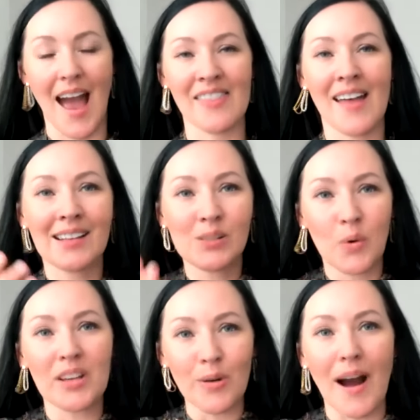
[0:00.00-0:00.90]
And that's
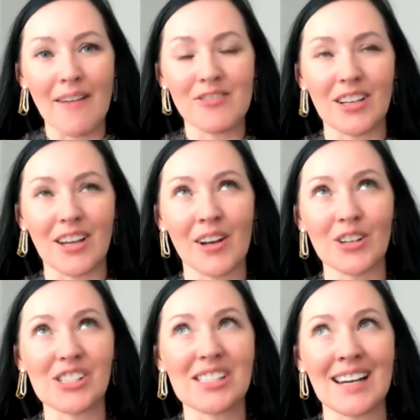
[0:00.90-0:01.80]
what you have to
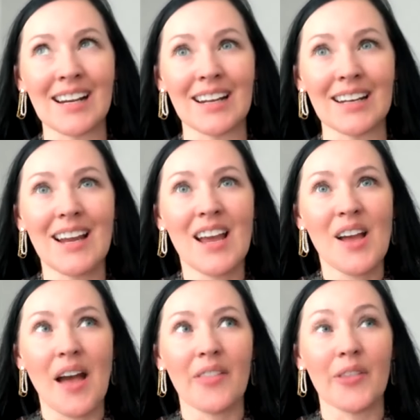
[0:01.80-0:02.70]
understand
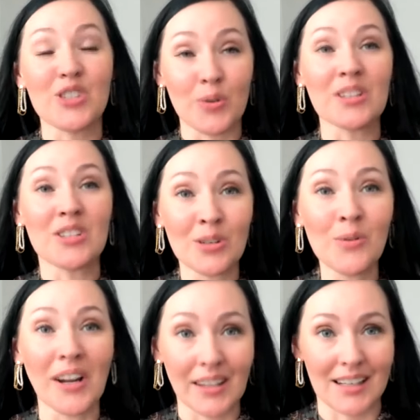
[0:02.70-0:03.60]
that you can do
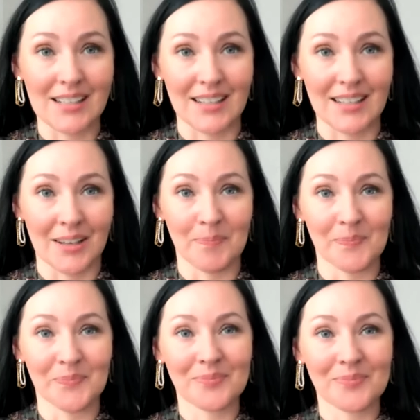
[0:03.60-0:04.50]
on LinkedIn
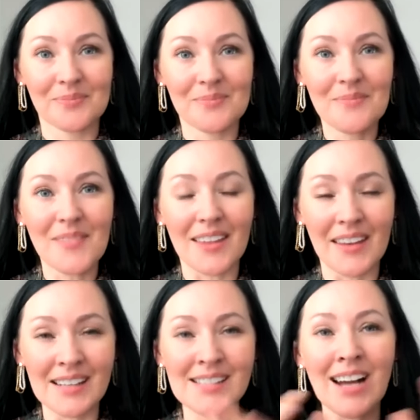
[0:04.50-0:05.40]

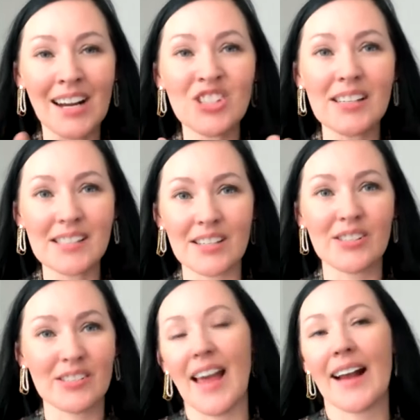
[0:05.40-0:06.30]
that it's not just a
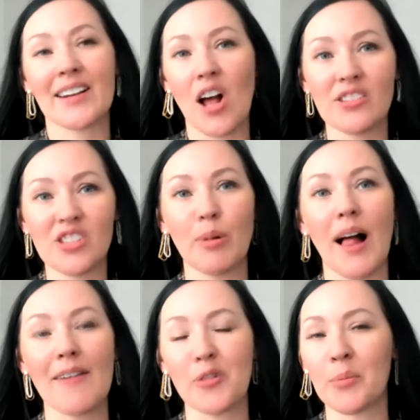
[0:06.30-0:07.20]
technology
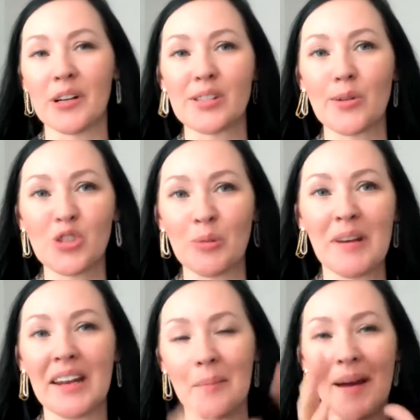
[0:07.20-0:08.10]
platform or a social
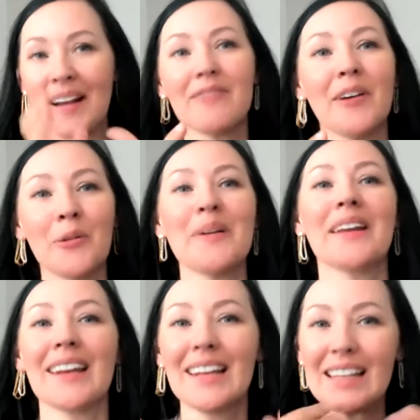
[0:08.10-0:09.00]
media megaphone, but
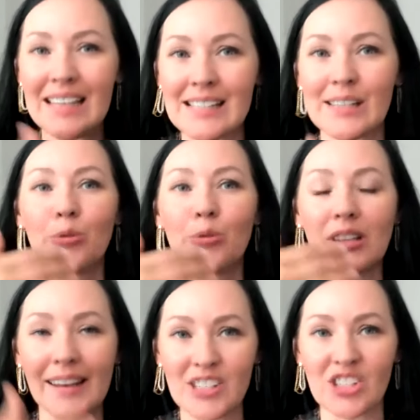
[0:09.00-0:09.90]
it is a
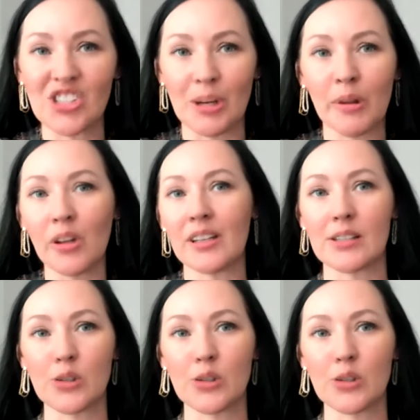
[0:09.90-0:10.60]
relationship building